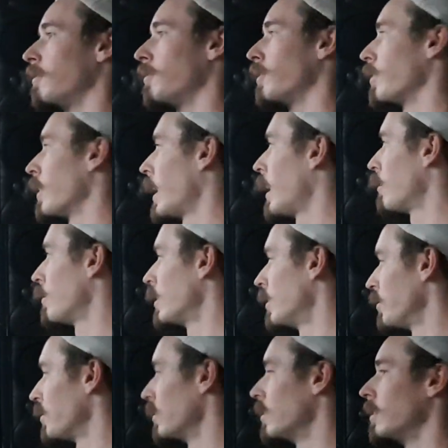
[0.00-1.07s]
for that
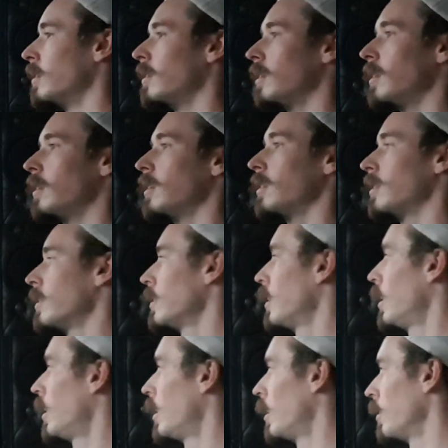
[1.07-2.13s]
reason.
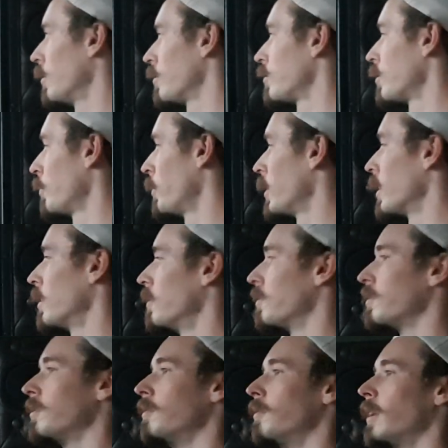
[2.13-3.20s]
Somebody's
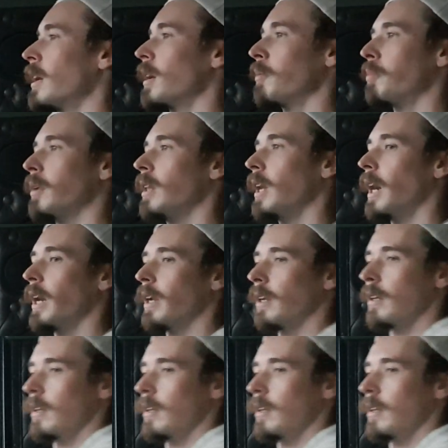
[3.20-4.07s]
very polite.